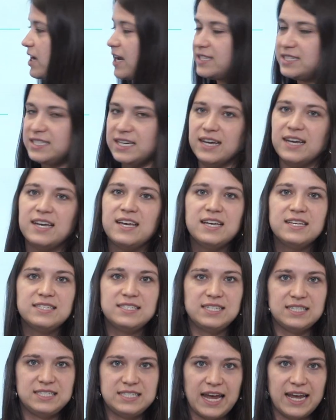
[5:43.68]
idea
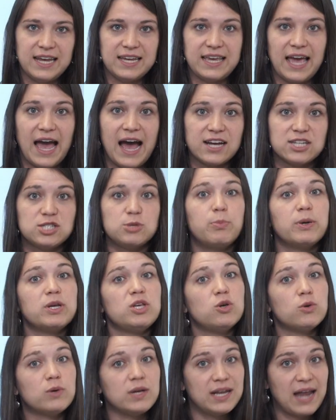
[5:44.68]
to take cash, but
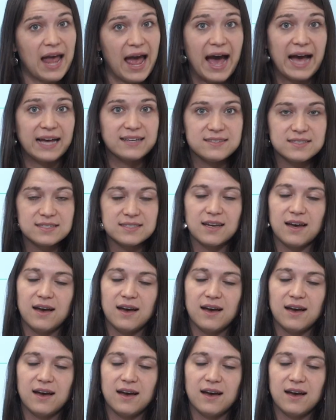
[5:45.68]
you can ask,